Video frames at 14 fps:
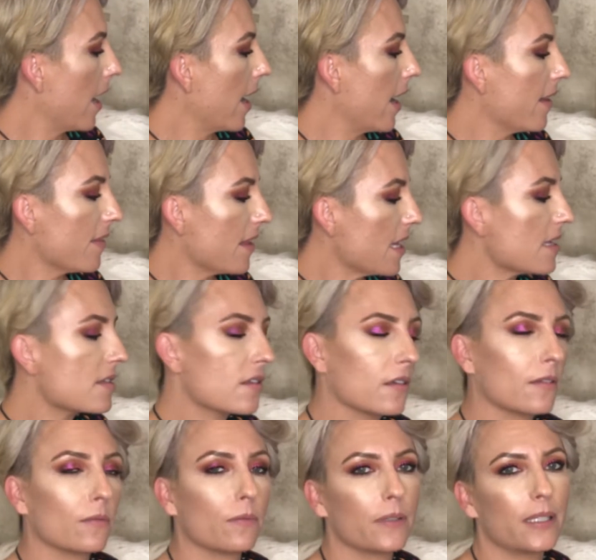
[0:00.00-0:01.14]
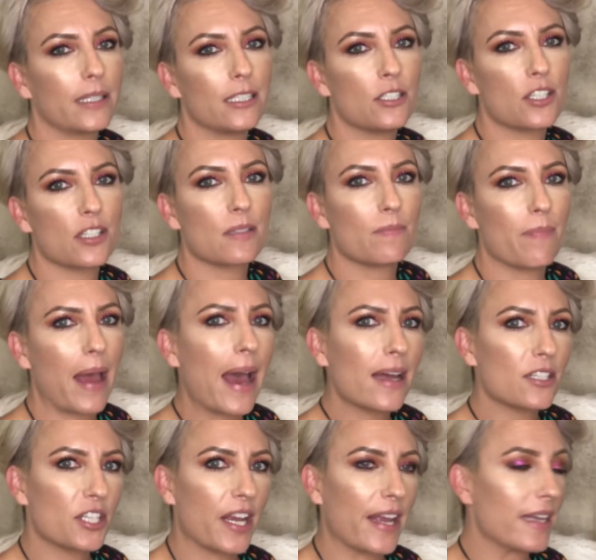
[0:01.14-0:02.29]
And these are really just matte
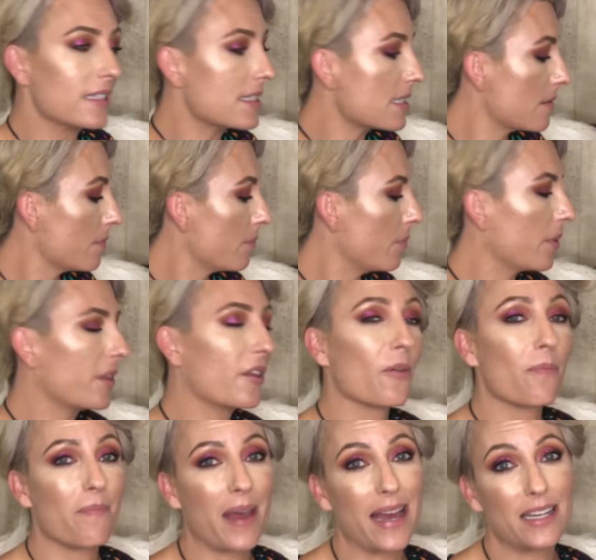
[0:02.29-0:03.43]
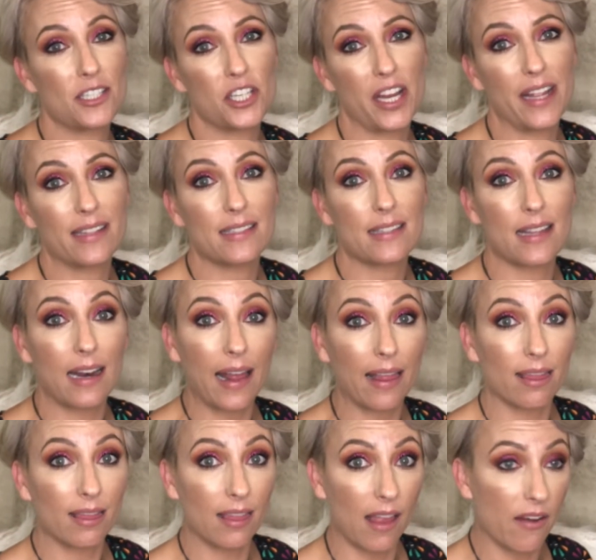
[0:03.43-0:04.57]
shades, but they're matte shades that I
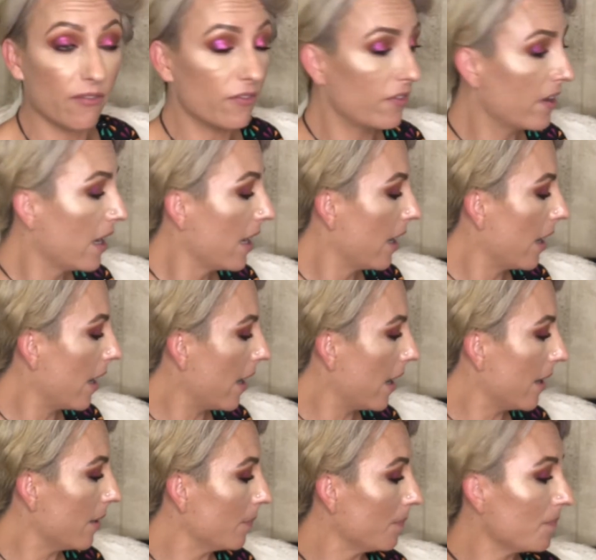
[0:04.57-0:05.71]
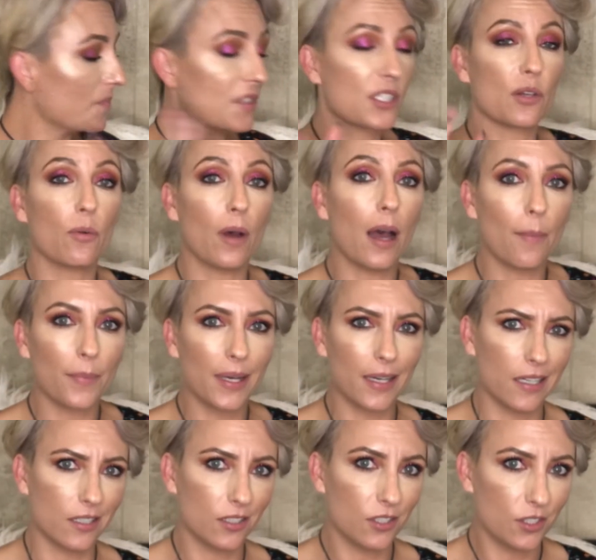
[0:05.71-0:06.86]
love. Um, so I'm
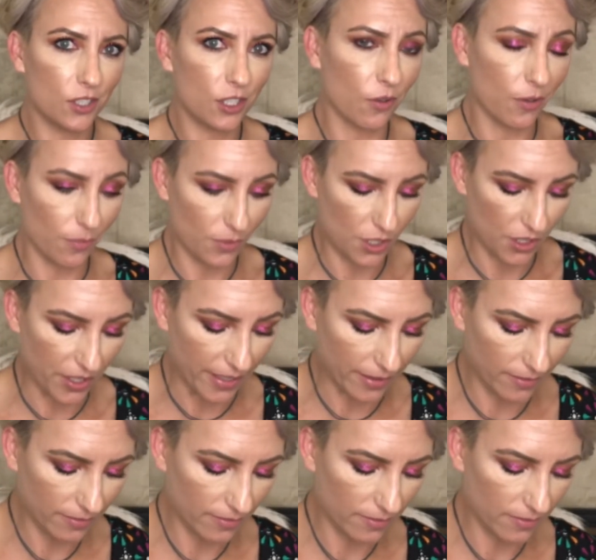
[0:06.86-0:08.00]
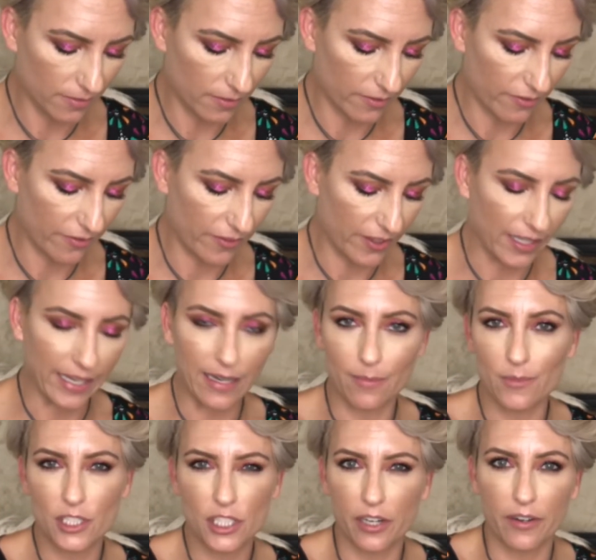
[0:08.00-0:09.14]
gonna show them to you. I feel like I'm
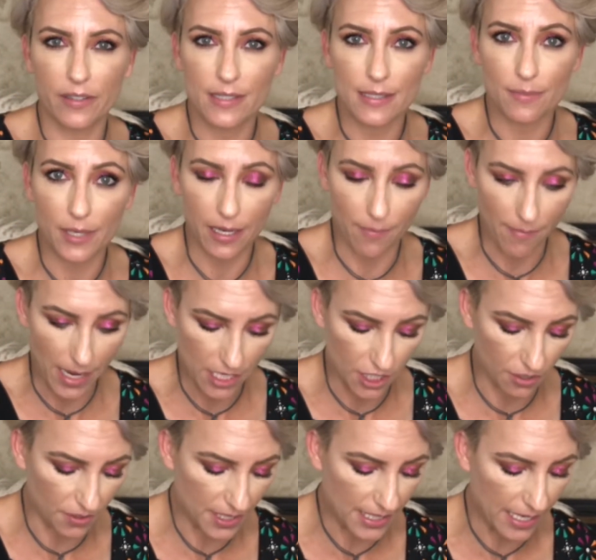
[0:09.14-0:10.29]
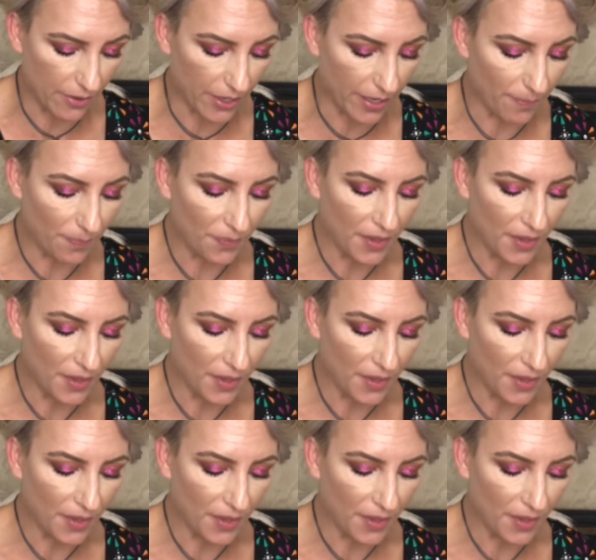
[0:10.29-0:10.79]
sharing some kind of magical secret.